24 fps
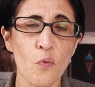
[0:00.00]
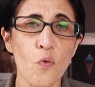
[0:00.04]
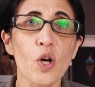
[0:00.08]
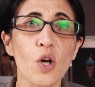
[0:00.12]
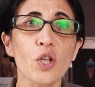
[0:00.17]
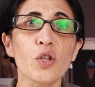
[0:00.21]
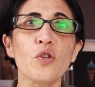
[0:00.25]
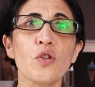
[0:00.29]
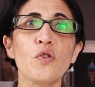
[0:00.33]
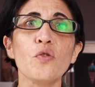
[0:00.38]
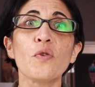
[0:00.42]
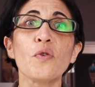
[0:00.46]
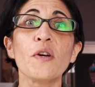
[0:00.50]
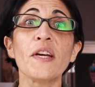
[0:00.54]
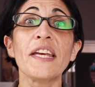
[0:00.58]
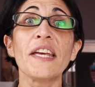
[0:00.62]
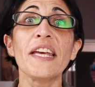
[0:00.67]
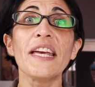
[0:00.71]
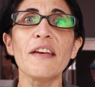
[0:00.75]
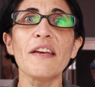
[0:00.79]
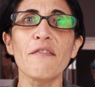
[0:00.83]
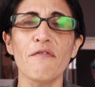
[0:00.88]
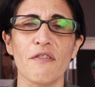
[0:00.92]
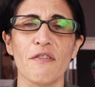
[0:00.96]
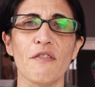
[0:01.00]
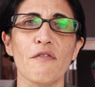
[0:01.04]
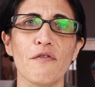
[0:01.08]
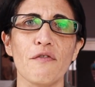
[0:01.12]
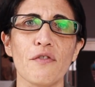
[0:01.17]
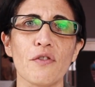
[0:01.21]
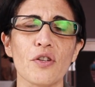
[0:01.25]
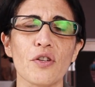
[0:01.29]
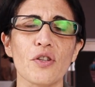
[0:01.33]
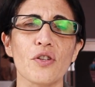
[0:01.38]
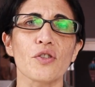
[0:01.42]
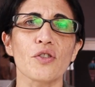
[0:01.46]
what you give
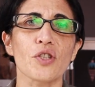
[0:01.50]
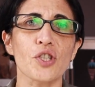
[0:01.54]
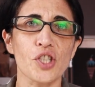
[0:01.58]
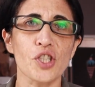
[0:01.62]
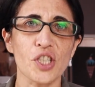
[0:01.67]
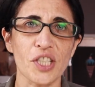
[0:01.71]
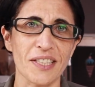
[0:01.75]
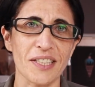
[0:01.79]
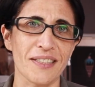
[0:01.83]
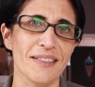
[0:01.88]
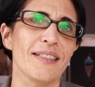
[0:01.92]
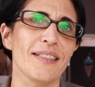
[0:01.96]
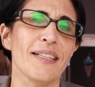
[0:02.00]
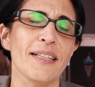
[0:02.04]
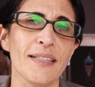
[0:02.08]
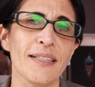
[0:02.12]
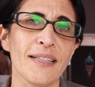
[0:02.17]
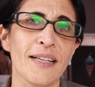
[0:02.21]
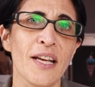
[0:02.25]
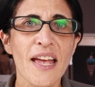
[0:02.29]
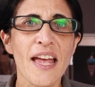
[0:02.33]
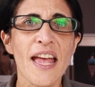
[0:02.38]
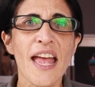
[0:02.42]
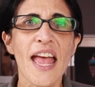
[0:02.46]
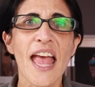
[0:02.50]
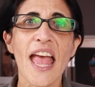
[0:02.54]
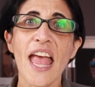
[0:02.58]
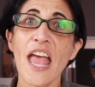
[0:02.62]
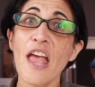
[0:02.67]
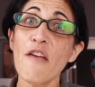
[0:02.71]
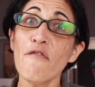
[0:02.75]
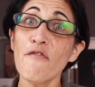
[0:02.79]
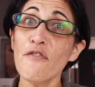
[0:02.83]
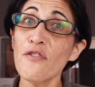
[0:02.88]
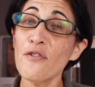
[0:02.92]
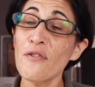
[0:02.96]
for your children.
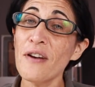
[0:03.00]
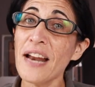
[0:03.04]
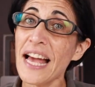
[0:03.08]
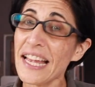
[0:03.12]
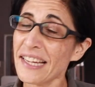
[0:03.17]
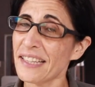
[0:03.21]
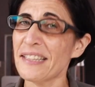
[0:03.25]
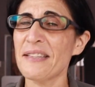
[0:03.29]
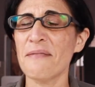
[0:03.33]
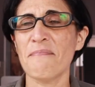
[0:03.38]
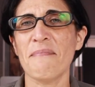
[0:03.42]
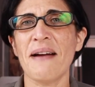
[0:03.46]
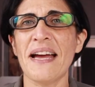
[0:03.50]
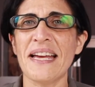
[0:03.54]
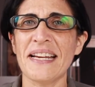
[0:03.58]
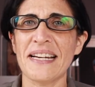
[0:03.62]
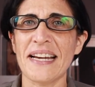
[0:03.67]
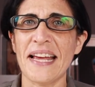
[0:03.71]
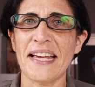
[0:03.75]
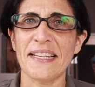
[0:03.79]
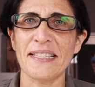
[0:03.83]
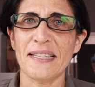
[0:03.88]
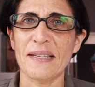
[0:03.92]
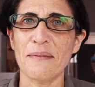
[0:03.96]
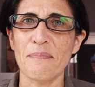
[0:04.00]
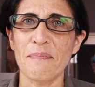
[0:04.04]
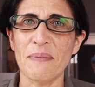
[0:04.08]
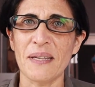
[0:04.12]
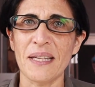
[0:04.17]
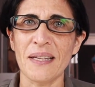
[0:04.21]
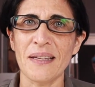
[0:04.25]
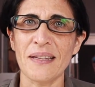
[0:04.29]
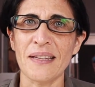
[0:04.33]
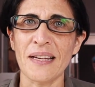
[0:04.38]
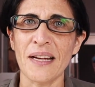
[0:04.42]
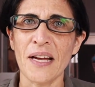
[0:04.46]
If you liked my recipe,
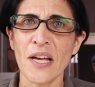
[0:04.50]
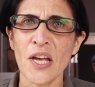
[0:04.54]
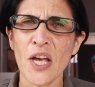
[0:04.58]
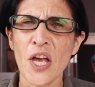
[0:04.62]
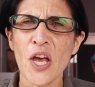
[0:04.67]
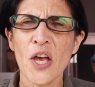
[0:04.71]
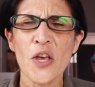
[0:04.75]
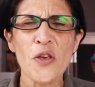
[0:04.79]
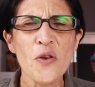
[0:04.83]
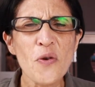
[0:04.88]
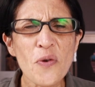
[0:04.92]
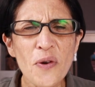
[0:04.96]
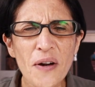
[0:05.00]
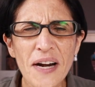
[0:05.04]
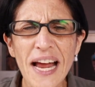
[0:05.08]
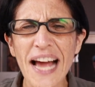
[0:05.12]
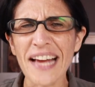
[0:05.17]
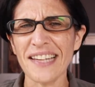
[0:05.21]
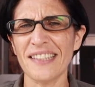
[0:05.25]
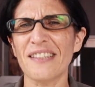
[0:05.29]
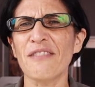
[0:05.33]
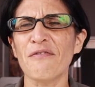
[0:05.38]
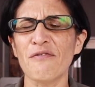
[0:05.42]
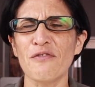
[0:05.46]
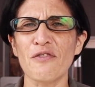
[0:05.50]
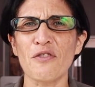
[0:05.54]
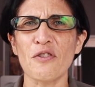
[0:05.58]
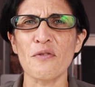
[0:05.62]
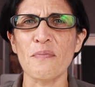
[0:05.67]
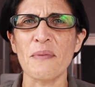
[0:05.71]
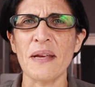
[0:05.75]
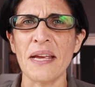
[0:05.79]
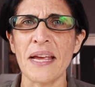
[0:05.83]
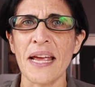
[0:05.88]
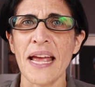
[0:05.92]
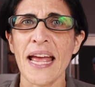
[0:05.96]
you write for
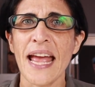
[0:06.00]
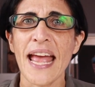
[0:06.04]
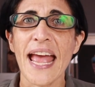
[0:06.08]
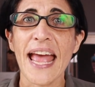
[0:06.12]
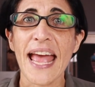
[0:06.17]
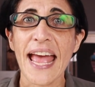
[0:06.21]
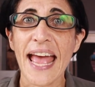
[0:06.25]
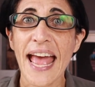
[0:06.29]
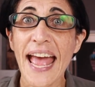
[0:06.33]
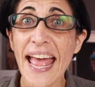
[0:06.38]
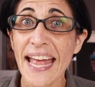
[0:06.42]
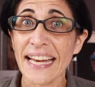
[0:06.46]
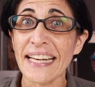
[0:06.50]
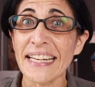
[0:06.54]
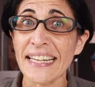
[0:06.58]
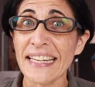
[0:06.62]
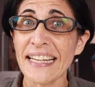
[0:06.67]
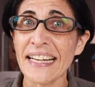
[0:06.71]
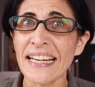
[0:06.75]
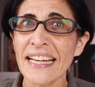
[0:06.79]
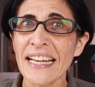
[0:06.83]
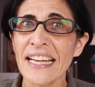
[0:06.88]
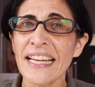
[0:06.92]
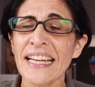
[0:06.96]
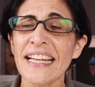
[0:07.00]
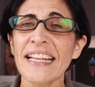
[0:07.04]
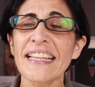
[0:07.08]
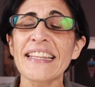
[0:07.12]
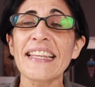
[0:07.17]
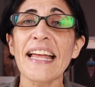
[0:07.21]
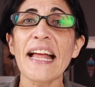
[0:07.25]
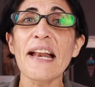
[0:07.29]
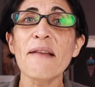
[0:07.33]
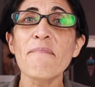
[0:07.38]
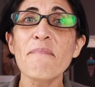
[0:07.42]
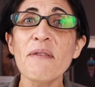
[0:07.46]
me and
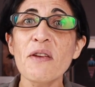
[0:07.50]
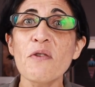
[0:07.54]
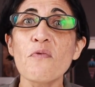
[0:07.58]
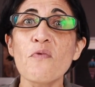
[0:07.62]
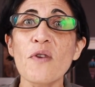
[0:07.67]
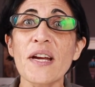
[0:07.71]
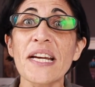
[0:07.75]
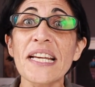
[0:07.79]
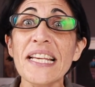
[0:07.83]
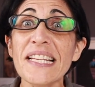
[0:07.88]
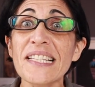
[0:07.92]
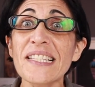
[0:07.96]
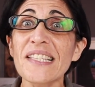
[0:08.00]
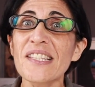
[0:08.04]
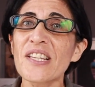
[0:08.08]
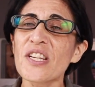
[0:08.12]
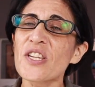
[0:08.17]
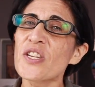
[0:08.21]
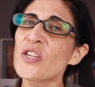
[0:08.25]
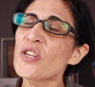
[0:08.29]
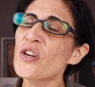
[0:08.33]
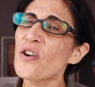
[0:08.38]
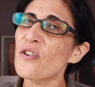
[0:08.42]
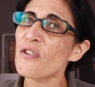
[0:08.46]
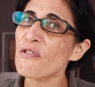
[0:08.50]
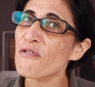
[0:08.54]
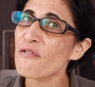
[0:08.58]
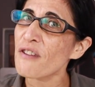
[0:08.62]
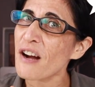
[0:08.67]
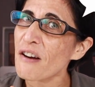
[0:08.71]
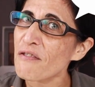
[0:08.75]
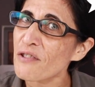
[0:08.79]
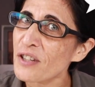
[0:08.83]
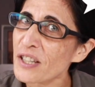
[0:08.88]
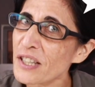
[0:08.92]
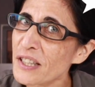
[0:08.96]
tell me where is your
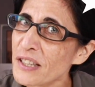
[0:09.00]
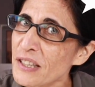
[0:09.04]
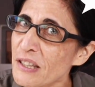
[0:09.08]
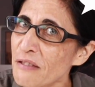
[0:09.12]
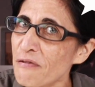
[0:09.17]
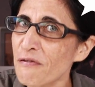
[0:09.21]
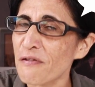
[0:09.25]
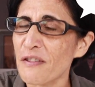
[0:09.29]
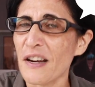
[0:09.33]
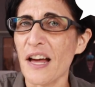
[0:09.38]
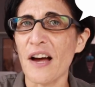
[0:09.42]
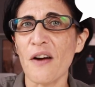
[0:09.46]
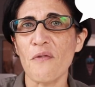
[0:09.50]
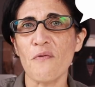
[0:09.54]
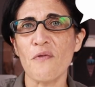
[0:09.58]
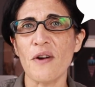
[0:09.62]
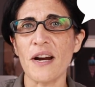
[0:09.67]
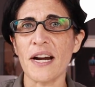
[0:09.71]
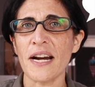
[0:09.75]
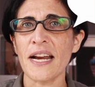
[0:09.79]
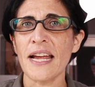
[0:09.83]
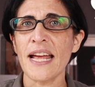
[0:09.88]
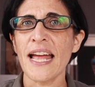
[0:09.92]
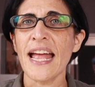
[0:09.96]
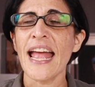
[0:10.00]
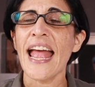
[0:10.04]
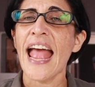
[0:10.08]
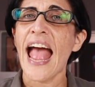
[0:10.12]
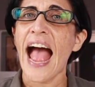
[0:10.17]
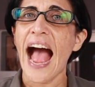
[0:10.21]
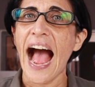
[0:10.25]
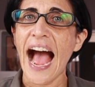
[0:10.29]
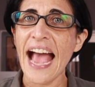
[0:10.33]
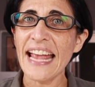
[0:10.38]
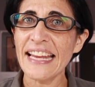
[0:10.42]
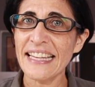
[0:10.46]
favorite flower.
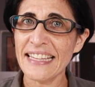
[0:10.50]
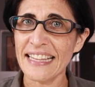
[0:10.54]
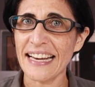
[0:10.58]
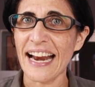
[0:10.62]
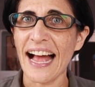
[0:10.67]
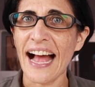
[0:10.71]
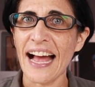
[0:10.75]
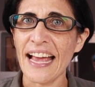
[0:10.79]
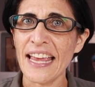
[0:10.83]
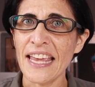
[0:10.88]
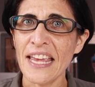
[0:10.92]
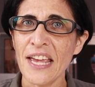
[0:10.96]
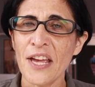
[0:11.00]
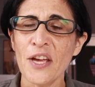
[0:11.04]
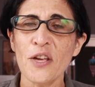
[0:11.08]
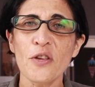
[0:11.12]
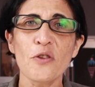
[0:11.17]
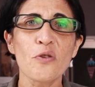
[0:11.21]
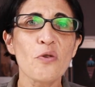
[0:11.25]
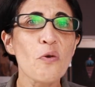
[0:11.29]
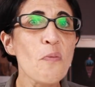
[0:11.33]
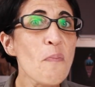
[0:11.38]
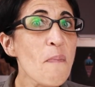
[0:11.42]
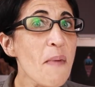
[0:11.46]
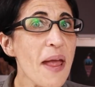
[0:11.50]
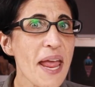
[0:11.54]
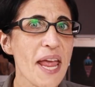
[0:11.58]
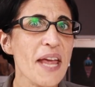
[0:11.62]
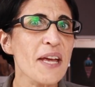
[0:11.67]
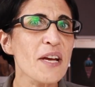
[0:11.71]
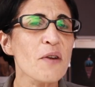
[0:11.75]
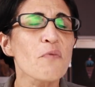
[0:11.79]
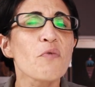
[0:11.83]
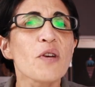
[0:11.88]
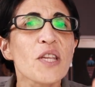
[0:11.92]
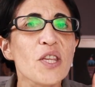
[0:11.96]
I try to
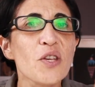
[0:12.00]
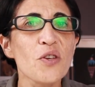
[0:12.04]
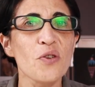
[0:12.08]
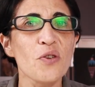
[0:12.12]
make with